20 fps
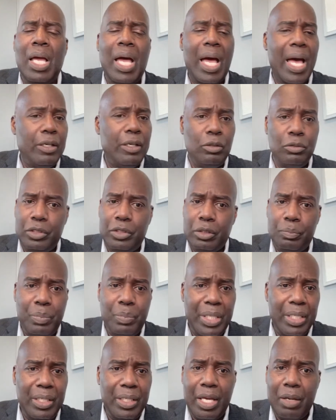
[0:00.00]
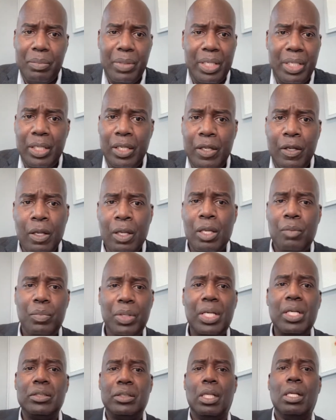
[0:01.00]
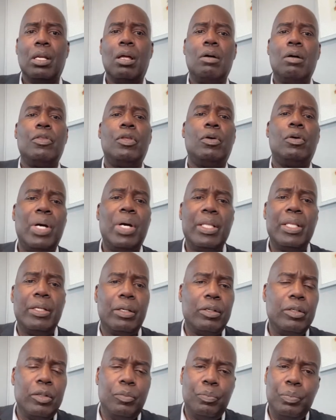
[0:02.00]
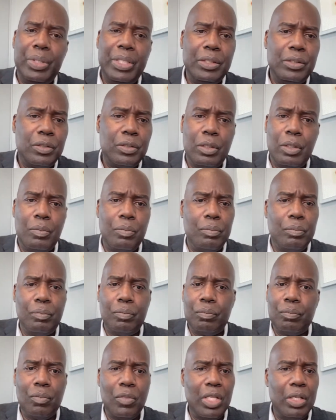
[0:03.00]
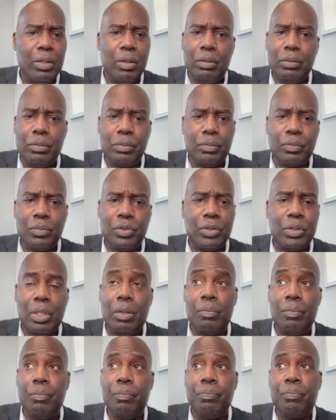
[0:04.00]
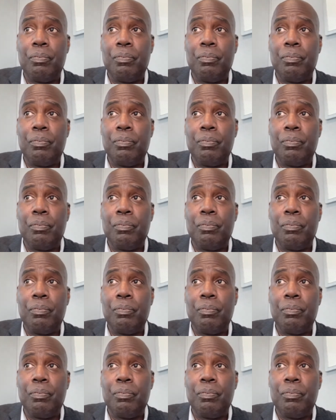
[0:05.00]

I don't spend that money because along the way there could be some, you know, some